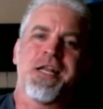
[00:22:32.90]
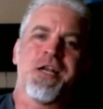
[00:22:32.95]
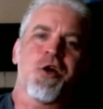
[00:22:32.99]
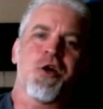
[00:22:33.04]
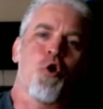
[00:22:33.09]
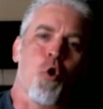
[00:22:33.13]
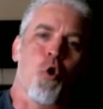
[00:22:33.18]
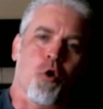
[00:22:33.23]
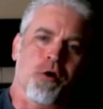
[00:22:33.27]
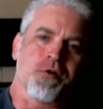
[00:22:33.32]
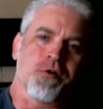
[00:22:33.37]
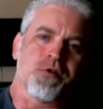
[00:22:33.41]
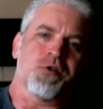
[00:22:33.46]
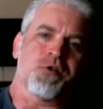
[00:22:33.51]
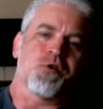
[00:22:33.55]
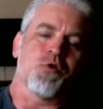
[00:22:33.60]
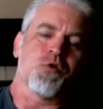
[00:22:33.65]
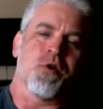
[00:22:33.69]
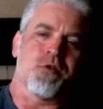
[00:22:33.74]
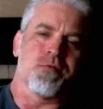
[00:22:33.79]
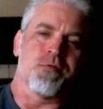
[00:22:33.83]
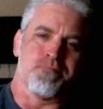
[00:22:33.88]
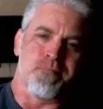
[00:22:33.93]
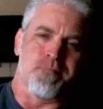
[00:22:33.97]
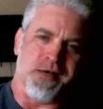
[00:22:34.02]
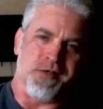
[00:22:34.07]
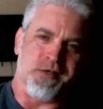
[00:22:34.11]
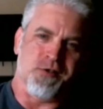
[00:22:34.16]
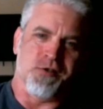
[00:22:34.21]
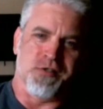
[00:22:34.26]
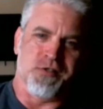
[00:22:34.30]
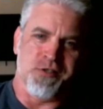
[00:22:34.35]
in accordance with
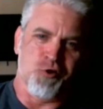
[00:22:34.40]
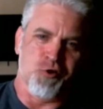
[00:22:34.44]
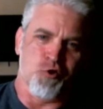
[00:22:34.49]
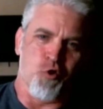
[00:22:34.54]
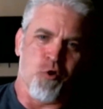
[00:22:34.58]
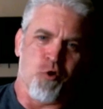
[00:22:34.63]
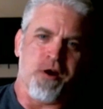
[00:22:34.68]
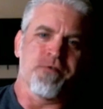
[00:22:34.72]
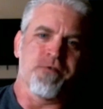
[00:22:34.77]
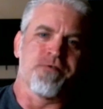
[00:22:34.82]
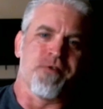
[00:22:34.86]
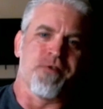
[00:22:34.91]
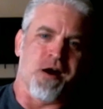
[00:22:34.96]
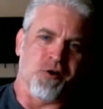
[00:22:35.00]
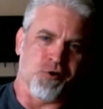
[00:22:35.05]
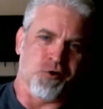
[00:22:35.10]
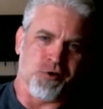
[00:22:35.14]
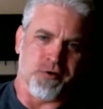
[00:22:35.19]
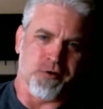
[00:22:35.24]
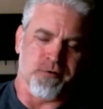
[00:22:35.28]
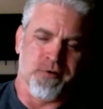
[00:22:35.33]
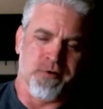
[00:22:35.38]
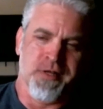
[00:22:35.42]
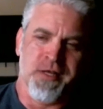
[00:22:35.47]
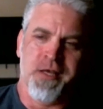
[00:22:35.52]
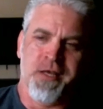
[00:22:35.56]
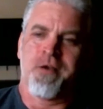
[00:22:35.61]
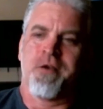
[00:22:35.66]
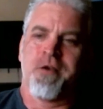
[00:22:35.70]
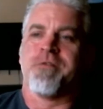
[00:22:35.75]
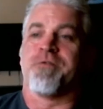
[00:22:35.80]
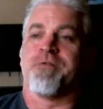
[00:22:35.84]
muscle and joint function
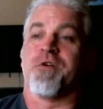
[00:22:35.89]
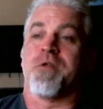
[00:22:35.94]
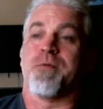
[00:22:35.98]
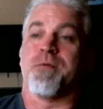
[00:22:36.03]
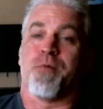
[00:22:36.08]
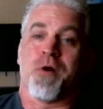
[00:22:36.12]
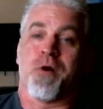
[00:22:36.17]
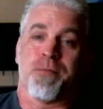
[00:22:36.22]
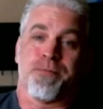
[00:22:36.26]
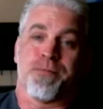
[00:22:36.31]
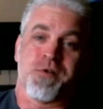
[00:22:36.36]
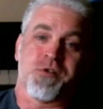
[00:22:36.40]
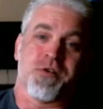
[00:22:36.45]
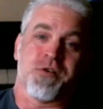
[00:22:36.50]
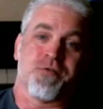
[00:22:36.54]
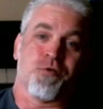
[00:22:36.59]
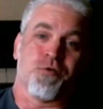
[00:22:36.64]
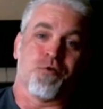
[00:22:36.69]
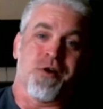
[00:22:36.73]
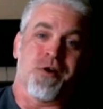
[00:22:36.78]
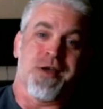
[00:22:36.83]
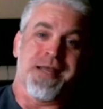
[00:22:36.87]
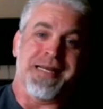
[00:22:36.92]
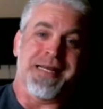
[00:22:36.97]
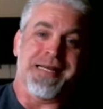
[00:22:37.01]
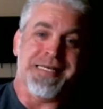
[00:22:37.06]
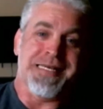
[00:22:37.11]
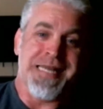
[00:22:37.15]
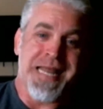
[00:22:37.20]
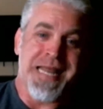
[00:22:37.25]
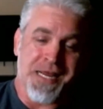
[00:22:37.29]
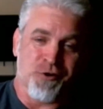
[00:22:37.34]
for the purpose of
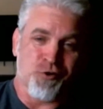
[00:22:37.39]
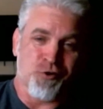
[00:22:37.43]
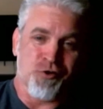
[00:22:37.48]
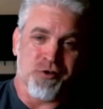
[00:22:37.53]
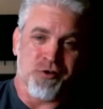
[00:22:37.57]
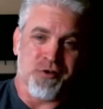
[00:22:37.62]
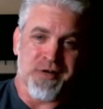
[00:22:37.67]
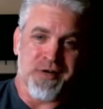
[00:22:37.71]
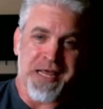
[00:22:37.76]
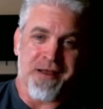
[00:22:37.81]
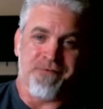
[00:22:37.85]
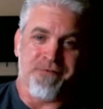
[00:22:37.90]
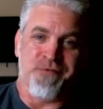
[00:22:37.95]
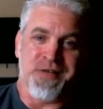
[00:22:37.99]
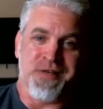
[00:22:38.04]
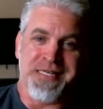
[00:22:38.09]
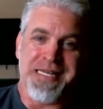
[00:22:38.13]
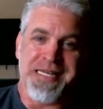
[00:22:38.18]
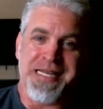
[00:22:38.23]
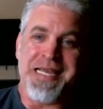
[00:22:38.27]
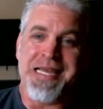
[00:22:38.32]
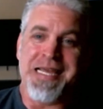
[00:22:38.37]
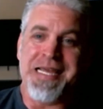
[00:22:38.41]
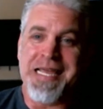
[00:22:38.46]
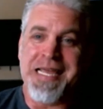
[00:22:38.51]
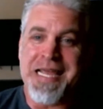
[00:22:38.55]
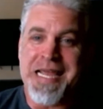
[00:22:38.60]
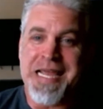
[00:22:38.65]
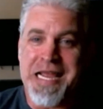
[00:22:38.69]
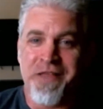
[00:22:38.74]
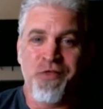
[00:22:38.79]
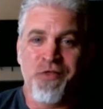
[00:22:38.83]
creating tension and
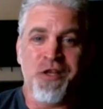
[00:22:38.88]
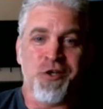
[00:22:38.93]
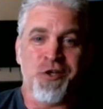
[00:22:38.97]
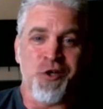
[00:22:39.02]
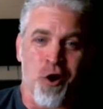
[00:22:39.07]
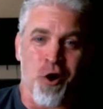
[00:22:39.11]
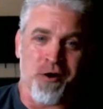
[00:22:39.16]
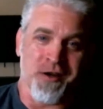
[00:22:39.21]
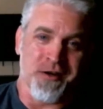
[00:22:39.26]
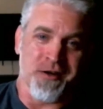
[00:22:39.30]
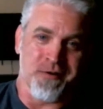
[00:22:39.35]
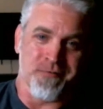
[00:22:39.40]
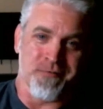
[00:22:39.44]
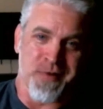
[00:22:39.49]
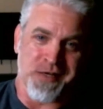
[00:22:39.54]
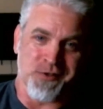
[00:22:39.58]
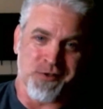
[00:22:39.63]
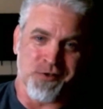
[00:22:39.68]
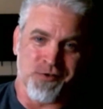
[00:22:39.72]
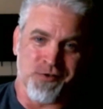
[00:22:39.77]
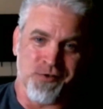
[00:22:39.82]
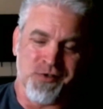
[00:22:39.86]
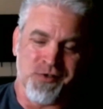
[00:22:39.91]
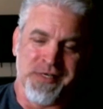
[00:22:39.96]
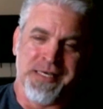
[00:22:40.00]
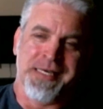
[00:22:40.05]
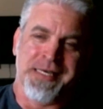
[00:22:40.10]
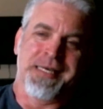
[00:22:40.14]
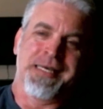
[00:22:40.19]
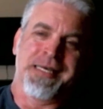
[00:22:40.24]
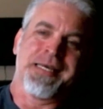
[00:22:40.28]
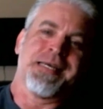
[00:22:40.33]
fatigue in the targeted
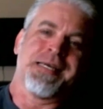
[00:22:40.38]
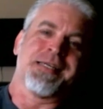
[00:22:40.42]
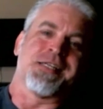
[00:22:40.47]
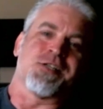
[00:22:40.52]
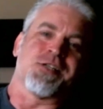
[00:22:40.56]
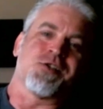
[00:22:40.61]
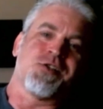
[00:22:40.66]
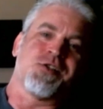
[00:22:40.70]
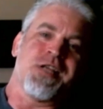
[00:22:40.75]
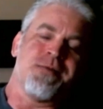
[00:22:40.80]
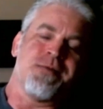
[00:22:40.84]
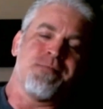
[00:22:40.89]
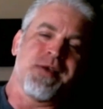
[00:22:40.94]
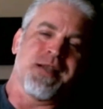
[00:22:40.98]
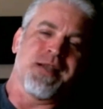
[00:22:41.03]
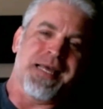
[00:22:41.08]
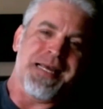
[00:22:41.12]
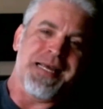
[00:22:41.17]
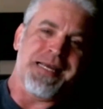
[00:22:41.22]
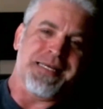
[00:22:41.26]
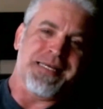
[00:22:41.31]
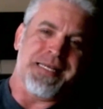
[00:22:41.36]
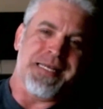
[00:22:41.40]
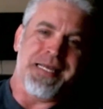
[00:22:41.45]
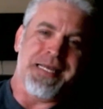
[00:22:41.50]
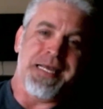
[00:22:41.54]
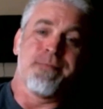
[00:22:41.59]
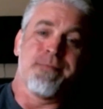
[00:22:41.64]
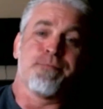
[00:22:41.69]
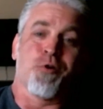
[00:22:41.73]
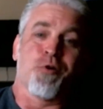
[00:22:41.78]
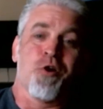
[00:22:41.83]
muscles to stimulate
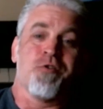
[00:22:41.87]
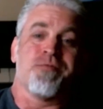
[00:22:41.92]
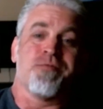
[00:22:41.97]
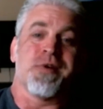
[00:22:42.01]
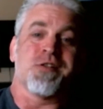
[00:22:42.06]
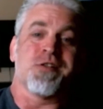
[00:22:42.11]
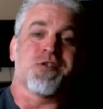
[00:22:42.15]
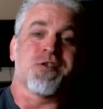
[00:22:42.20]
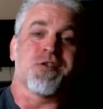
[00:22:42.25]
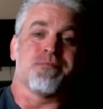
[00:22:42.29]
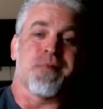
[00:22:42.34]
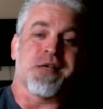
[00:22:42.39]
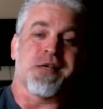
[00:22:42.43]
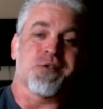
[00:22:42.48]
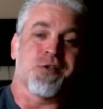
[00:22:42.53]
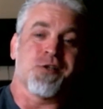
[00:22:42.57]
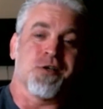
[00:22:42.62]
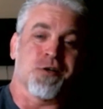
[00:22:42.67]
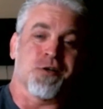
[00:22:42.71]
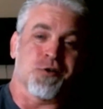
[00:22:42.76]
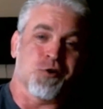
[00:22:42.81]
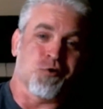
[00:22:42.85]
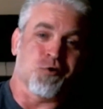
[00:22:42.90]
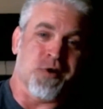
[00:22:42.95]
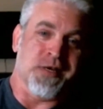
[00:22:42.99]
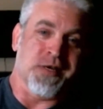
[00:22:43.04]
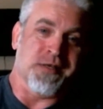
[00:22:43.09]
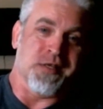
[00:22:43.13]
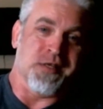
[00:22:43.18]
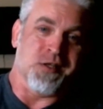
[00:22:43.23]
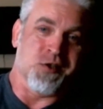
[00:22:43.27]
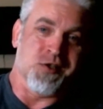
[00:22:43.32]
improvements in muscular
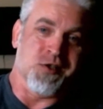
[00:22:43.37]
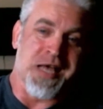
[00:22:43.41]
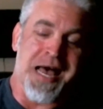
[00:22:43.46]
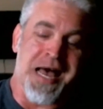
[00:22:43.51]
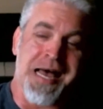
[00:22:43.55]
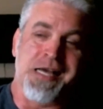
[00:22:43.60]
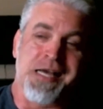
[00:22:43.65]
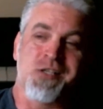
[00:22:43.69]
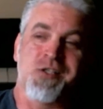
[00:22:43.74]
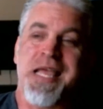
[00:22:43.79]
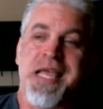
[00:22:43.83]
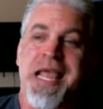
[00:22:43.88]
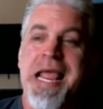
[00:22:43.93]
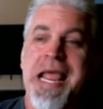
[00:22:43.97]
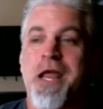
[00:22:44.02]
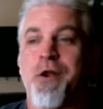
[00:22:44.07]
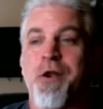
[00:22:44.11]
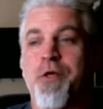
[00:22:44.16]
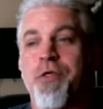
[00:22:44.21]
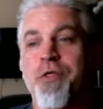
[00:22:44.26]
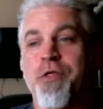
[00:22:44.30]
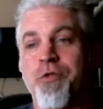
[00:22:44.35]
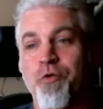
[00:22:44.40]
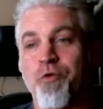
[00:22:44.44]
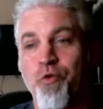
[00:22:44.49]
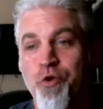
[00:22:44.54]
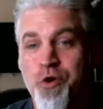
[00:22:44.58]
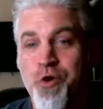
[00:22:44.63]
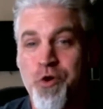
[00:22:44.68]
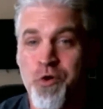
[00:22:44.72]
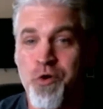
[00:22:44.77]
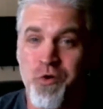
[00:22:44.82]
strength and size and
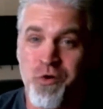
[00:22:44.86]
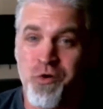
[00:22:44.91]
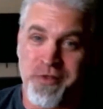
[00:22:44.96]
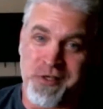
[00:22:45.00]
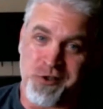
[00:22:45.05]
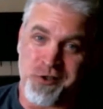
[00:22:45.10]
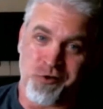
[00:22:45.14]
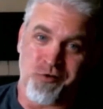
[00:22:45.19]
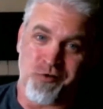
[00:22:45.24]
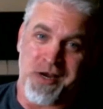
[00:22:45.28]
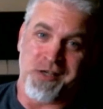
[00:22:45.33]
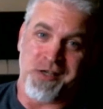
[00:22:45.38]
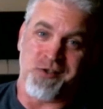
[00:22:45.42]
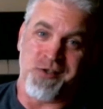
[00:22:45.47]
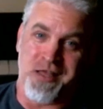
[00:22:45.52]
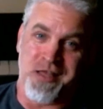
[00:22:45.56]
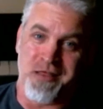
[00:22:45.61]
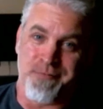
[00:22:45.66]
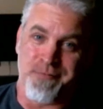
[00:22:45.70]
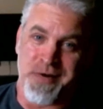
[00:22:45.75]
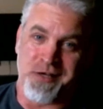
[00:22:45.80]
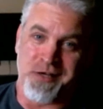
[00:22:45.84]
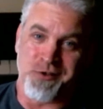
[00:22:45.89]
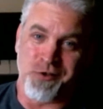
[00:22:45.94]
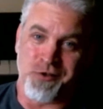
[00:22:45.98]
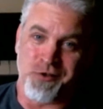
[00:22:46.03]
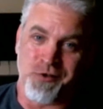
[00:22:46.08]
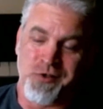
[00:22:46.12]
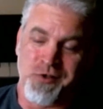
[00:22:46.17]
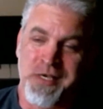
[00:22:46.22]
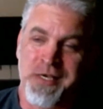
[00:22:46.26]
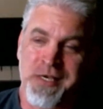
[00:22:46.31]
through the stress on the
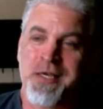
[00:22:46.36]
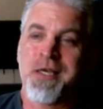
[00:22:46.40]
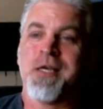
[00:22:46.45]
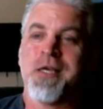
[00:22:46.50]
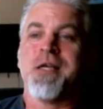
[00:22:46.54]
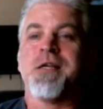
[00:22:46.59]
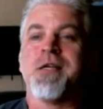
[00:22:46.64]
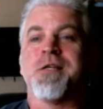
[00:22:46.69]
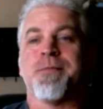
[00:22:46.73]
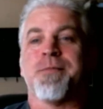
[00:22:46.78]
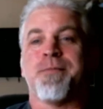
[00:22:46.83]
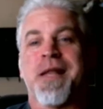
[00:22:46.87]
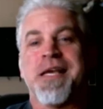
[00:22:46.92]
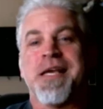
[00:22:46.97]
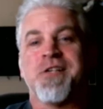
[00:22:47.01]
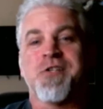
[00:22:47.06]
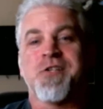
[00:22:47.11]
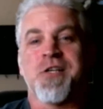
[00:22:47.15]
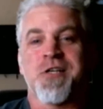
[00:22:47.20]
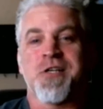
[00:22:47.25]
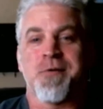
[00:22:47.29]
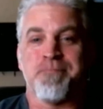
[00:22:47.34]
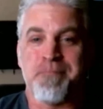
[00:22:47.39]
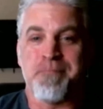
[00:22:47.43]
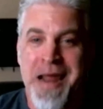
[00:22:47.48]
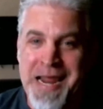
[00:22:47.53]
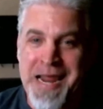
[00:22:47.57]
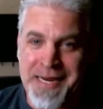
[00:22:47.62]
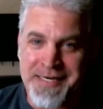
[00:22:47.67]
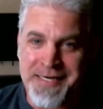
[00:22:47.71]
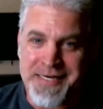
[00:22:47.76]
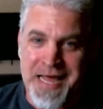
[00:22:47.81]
muscles to place a
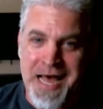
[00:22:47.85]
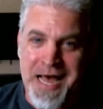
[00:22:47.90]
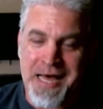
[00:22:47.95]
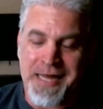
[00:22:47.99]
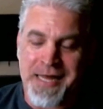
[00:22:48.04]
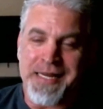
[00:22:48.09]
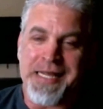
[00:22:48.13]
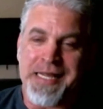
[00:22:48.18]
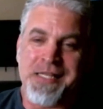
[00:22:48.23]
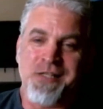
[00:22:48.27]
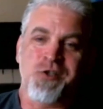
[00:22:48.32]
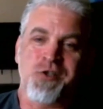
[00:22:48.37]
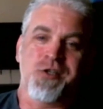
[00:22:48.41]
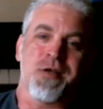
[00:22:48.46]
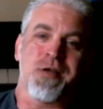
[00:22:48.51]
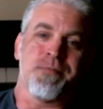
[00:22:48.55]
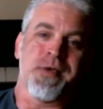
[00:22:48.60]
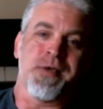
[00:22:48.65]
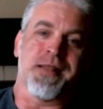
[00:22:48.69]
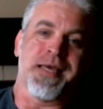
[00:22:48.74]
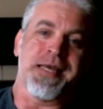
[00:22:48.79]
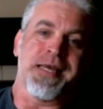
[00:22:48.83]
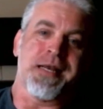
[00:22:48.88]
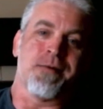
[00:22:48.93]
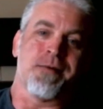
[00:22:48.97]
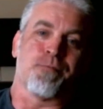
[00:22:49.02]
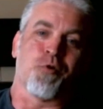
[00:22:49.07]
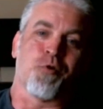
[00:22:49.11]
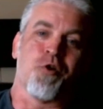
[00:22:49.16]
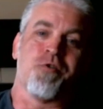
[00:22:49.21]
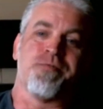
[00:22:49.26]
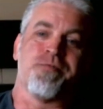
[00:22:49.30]
demand on and
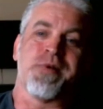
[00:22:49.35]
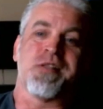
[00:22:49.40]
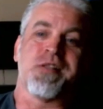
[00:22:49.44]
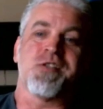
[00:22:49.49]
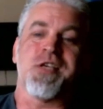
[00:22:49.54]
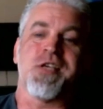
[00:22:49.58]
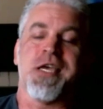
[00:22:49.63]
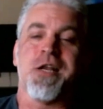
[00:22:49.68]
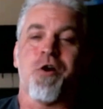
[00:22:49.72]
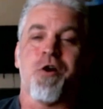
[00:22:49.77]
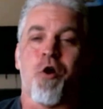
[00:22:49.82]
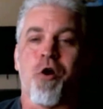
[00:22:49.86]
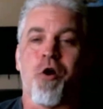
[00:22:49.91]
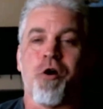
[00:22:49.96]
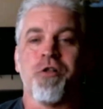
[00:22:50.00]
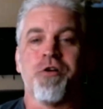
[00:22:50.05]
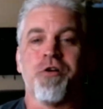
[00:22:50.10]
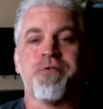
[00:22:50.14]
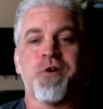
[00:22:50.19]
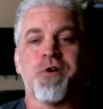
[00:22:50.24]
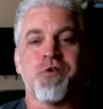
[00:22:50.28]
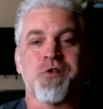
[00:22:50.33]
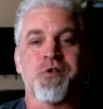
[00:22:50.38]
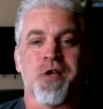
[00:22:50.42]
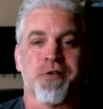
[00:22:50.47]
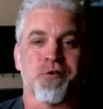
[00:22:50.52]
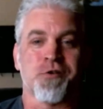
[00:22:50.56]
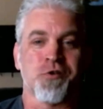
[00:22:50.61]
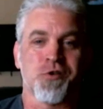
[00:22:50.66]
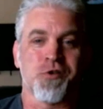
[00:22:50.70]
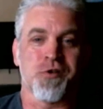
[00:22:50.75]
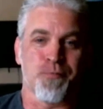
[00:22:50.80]
stimulate improvements in all of
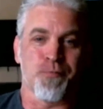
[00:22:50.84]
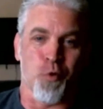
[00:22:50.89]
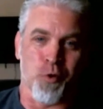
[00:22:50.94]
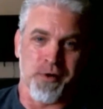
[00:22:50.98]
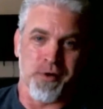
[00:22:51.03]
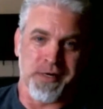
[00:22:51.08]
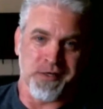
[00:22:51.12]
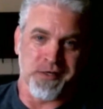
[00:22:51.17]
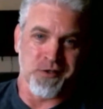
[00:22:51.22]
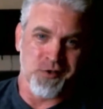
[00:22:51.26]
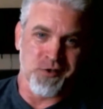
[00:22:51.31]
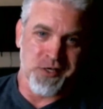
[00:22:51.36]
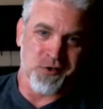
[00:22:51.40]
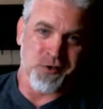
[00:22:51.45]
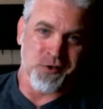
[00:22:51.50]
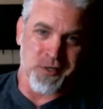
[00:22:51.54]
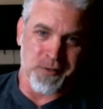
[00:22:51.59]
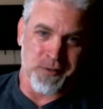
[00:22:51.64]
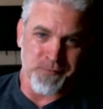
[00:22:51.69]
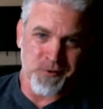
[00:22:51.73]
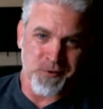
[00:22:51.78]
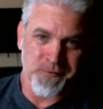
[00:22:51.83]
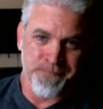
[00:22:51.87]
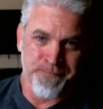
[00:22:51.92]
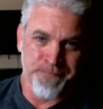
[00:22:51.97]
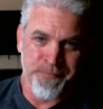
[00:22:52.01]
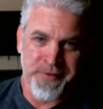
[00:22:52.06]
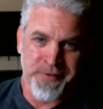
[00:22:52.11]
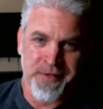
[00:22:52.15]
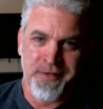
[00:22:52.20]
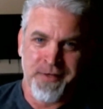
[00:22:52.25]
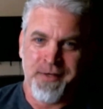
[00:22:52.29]
those other supporting systems.
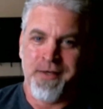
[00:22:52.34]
